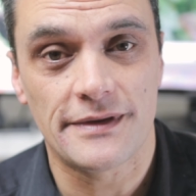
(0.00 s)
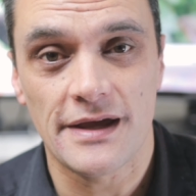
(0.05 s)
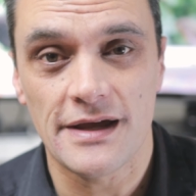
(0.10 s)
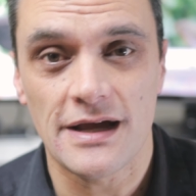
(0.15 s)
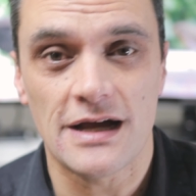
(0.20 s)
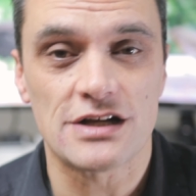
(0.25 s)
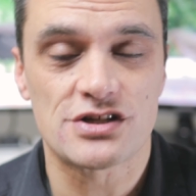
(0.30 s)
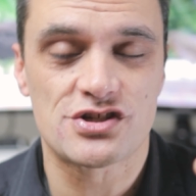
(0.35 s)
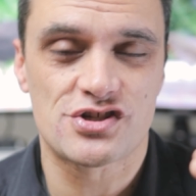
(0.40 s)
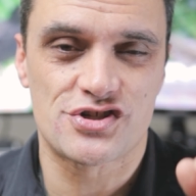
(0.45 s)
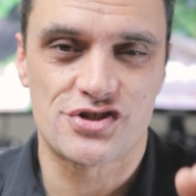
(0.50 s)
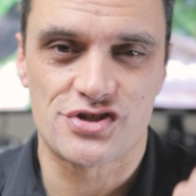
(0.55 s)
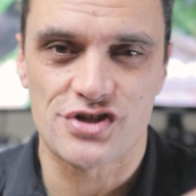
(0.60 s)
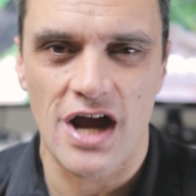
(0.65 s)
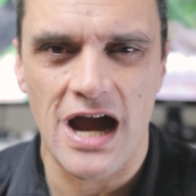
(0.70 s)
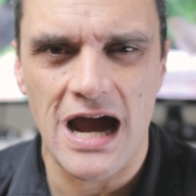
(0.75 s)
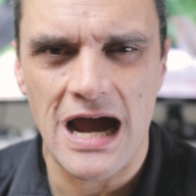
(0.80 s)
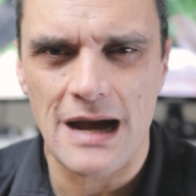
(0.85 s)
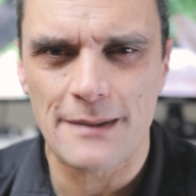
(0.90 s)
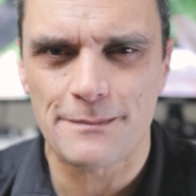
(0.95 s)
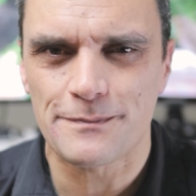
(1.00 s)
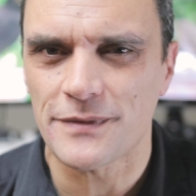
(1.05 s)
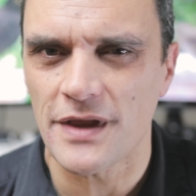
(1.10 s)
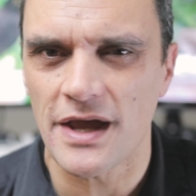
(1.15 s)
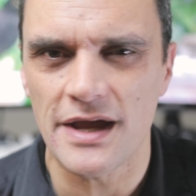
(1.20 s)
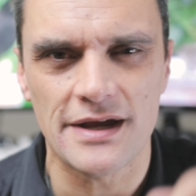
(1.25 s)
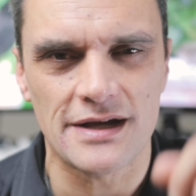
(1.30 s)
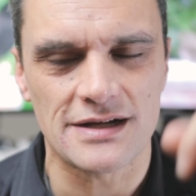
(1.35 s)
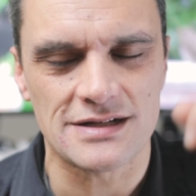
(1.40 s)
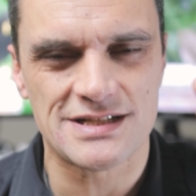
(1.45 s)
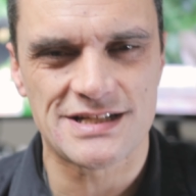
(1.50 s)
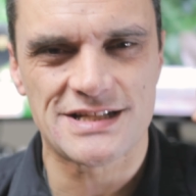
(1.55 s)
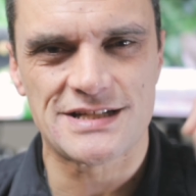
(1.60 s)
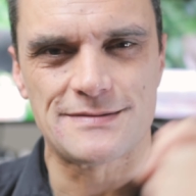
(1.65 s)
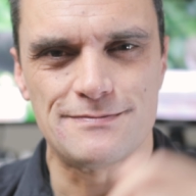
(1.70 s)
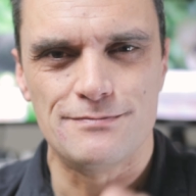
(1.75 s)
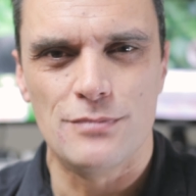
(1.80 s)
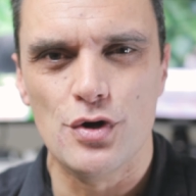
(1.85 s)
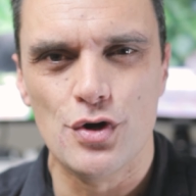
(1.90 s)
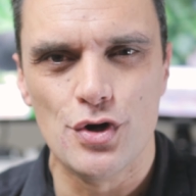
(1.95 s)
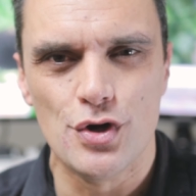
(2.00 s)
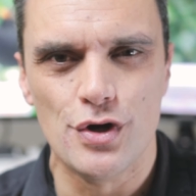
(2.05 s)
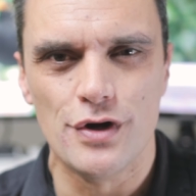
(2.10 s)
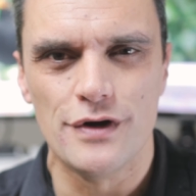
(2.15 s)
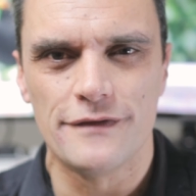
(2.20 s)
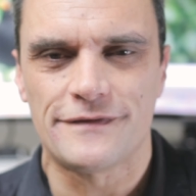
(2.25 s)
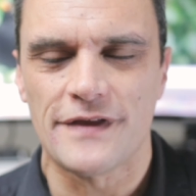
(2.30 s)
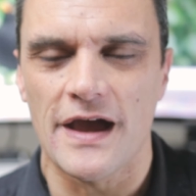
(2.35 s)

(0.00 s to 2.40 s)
They are sharp, they are smooth,